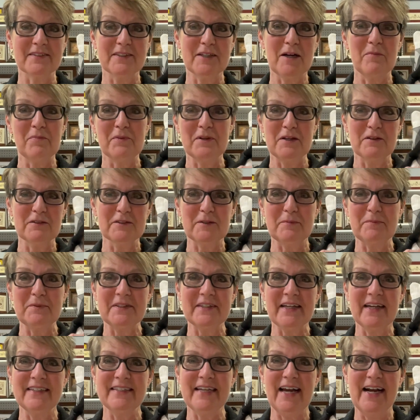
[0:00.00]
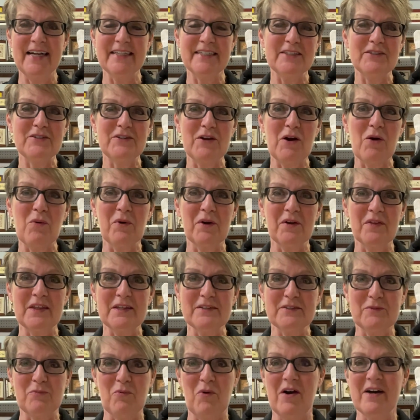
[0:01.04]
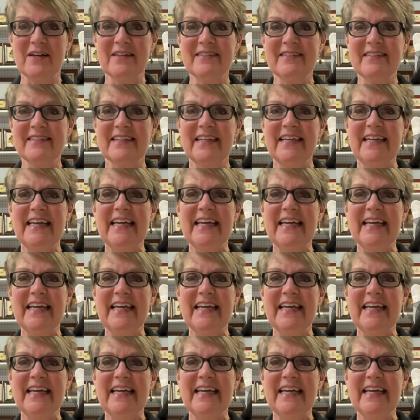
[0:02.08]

couple years because I didn't know where this was.